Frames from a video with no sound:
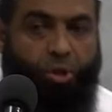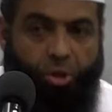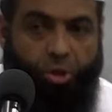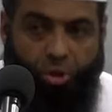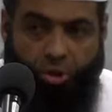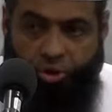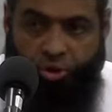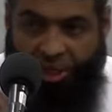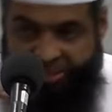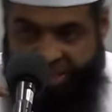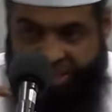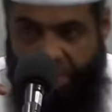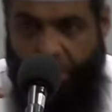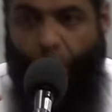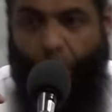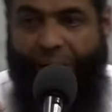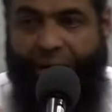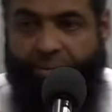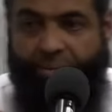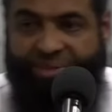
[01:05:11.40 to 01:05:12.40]
So I'll tell you
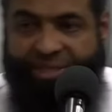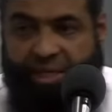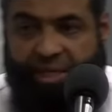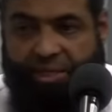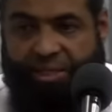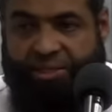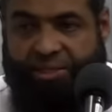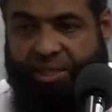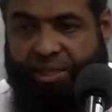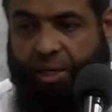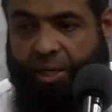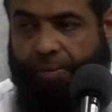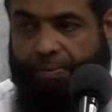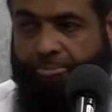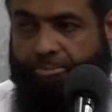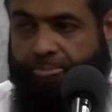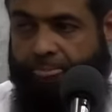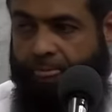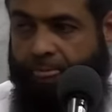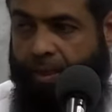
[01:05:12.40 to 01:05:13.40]
why I'm saying this here.
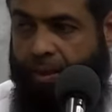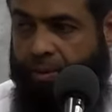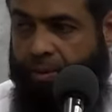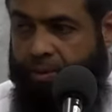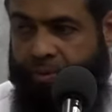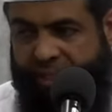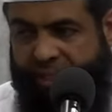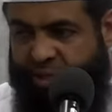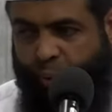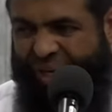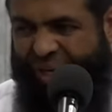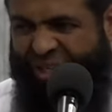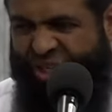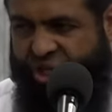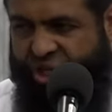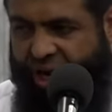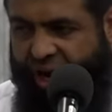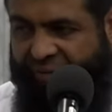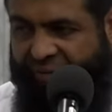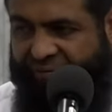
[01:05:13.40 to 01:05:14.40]
There's
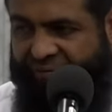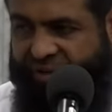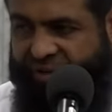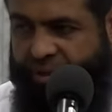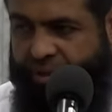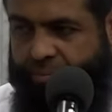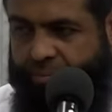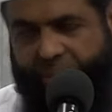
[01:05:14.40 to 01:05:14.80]
witchcraft.